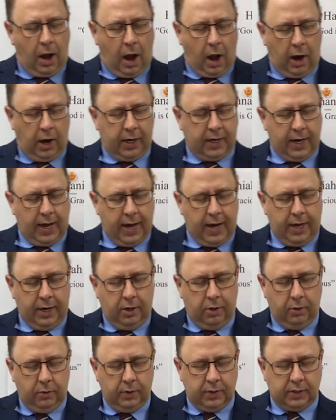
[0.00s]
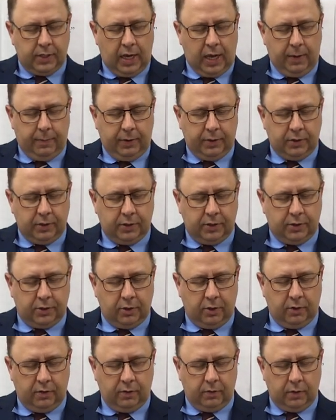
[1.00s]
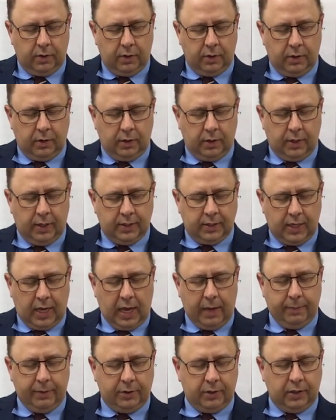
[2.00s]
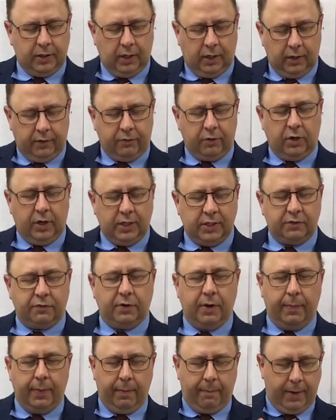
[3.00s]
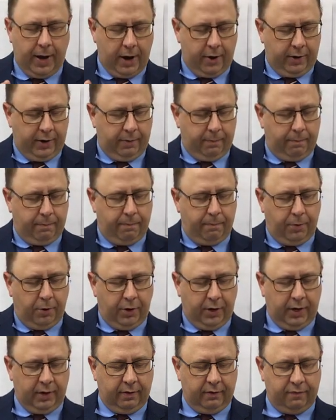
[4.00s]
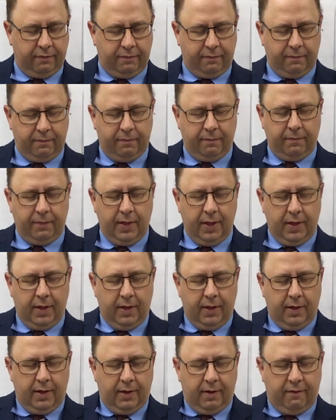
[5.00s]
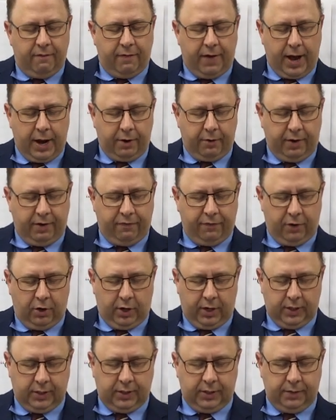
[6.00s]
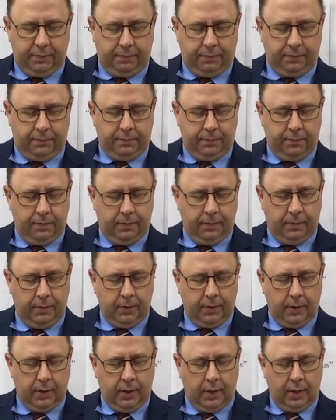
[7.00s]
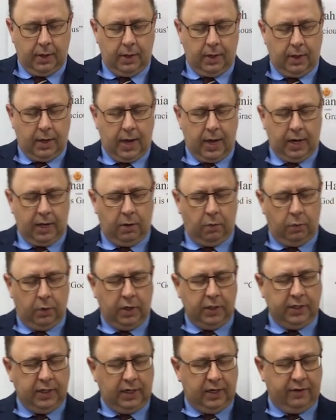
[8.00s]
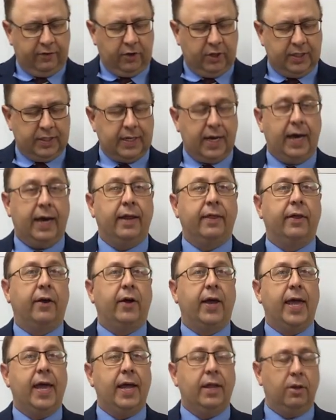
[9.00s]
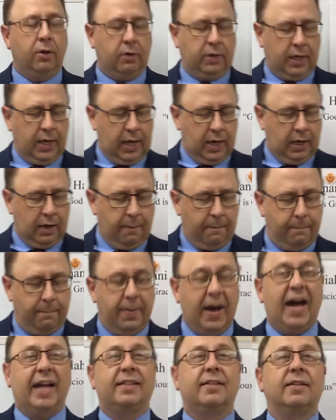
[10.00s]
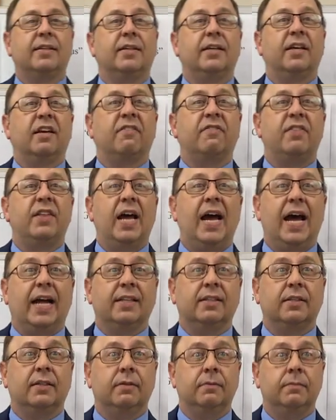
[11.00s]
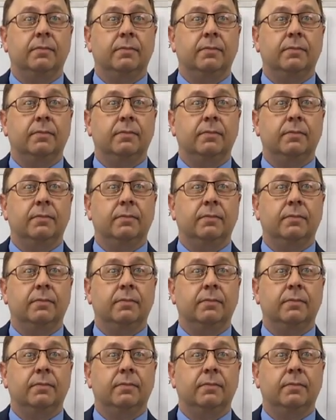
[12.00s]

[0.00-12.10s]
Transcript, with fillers: our God who is able to serve, is able to deliver us from the burning fiery furnace. And he will deliver us out of thy hand, O king, but if not,